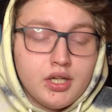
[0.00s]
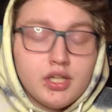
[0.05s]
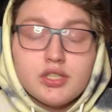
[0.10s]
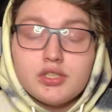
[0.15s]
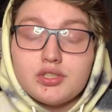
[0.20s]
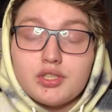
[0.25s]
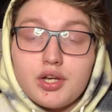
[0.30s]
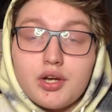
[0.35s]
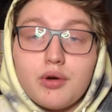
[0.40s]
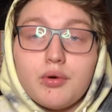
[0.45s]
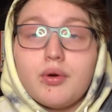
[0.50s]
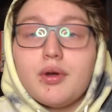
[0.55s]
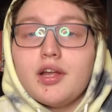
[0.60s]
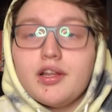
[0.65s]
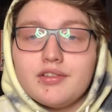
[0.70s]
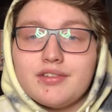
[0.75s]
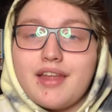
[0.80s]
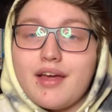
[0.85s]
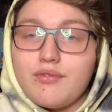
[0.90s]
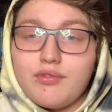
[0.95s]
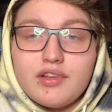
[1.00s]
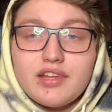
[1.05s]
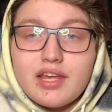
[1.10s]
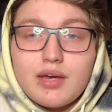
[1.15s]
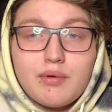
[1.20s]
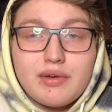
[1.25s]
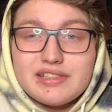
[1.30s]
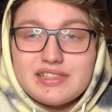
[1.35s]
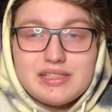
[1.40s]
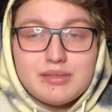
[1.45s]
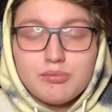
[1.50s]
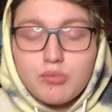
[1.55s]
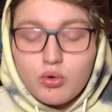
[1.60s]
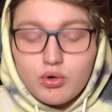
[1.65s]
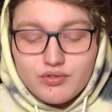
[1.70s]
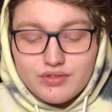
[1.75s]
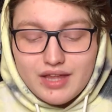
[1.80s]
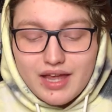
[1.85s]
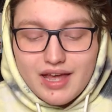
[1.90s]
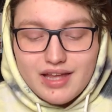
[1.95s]
so definitely can't wait to see
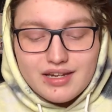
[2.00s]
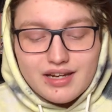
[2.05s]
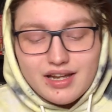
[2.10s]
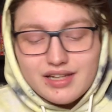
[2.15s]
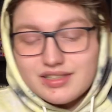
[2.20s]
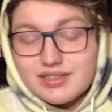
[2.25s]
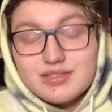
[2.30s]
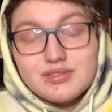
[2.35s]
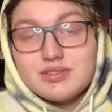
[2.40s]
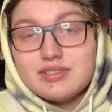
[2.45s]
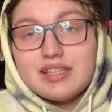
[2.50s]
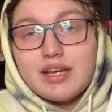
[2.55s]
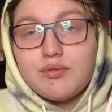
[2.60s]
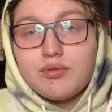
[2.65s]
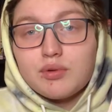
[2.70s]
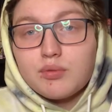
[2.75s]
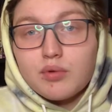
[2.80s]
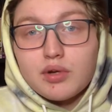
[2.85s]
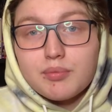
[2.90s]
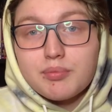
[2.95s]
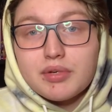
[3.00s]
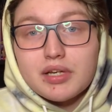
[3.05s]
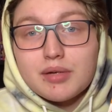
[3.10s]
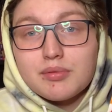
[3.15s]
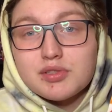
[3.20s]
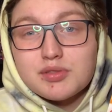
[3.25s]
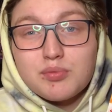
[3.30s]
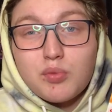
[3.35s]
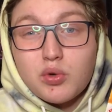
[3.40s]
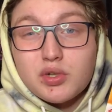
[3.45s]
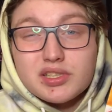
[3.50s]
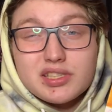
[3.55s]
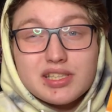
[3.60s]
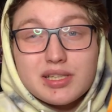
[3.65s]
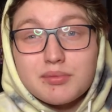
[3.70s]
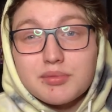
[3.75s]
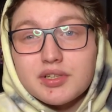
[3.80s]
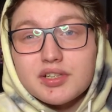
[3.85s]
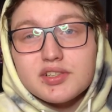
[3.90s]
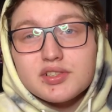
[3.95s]
more of that, and I definitely want to pick up some more
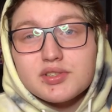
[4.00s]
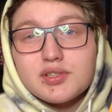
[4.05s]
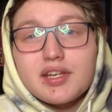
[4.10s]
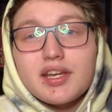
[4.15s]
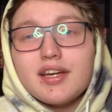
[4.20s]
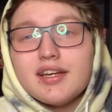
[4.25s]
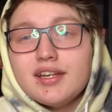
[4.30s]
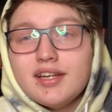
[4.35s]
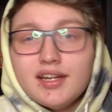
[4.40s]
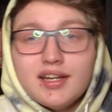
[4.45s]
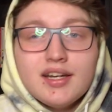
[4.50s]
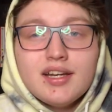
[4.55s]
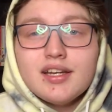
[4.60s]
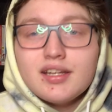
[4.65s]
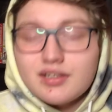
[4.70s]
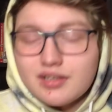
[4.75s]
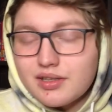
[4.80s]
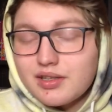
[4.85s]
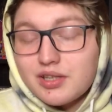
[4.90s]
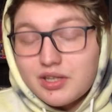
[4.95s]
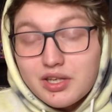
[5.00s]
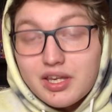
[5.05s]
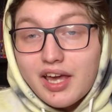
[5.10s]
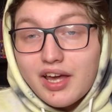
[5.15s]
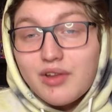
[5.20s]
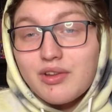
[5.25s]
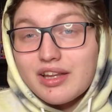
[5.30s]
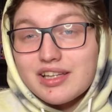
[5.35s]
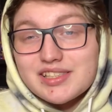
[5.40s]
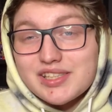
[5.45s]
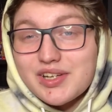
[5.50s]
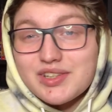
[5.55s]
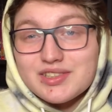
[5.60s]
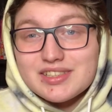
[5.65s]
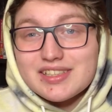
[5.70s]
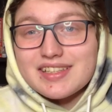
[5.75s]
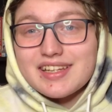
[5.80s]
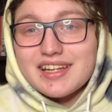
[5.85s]
Slam Dunk, so yeah. Let's get on to the